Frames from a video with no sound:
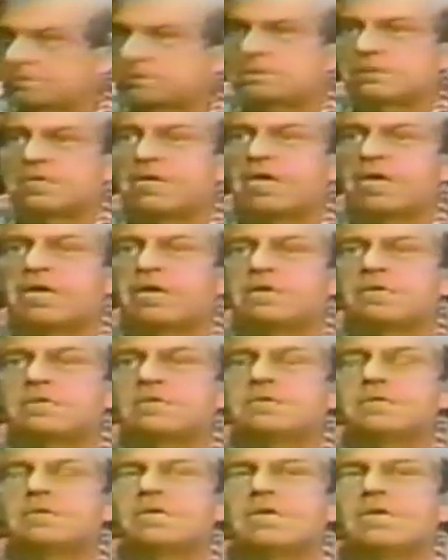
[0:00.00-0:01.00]
and
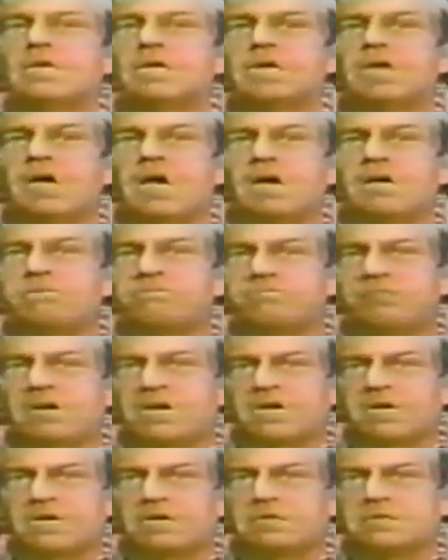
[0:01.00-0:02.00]
I
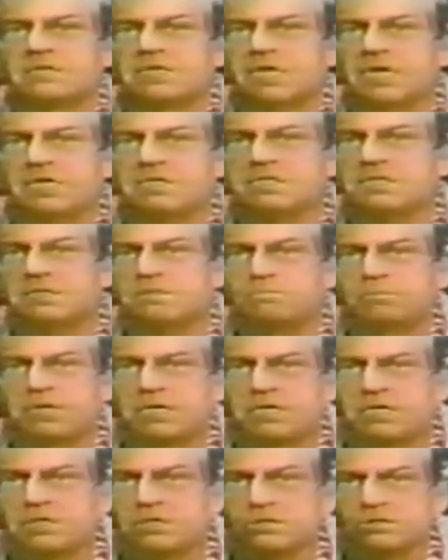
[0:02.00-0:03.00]
filed an
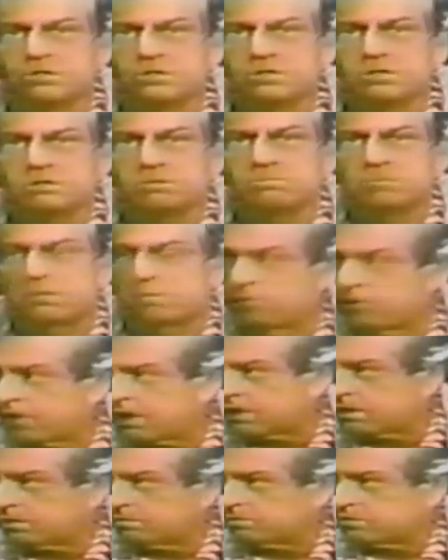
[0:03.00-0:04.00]
18-page
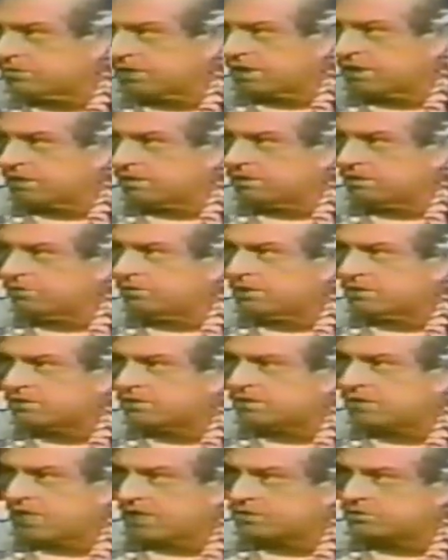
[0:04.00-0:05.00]
memorandum citing the U.S.
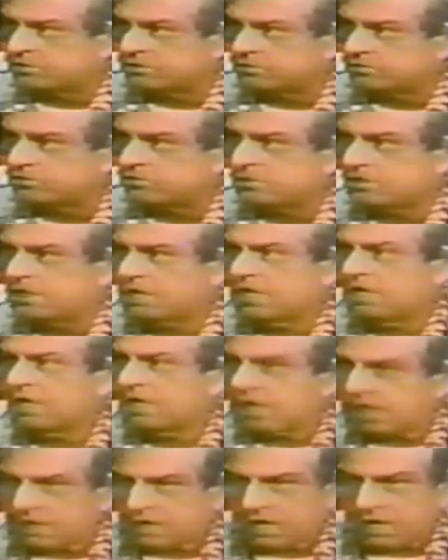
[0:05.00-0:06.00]
statutes
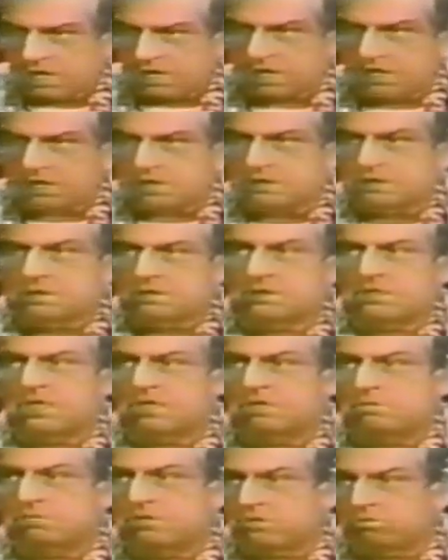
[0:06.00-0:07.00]
uh, that it
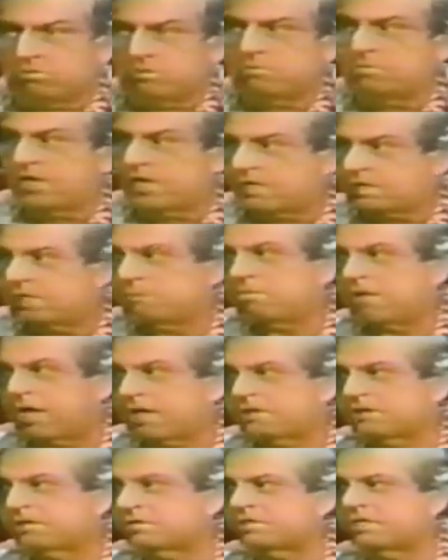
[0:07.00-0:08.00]
be remanded back
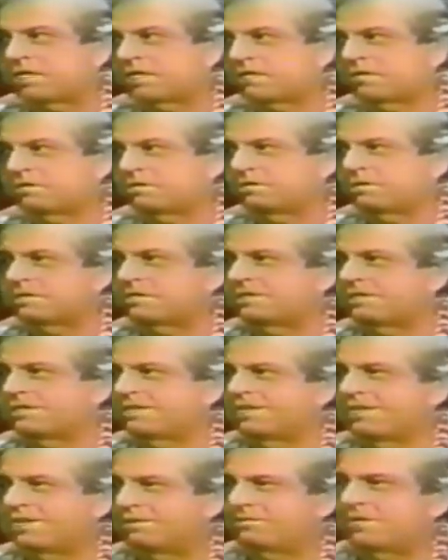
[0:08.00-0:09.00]
to state court,
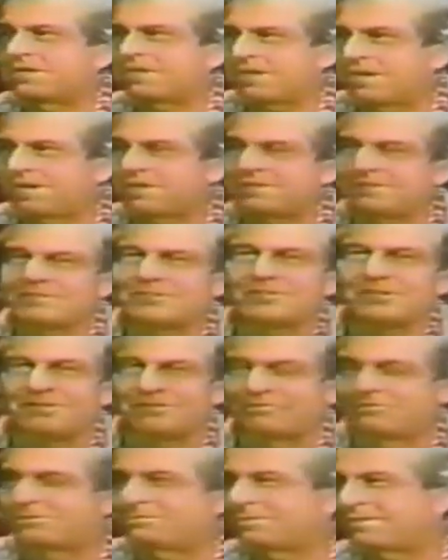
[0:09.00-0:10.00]
and we carried this on
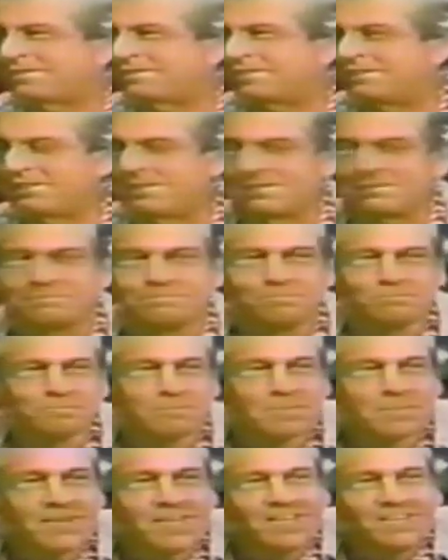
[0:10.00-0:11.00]
for about a year.
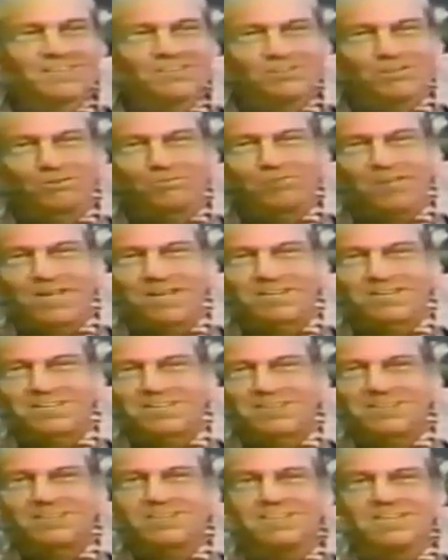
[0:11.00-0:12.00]
So
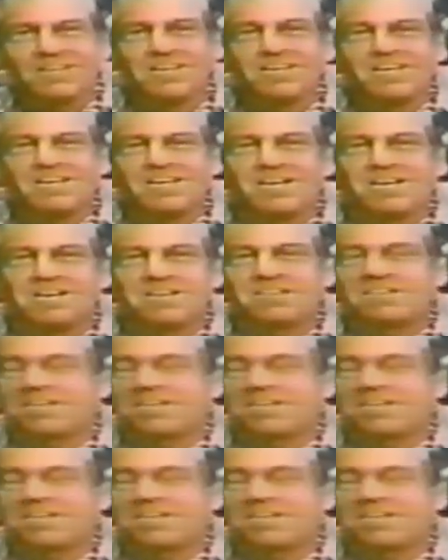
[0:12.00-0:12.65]
finally, uh, they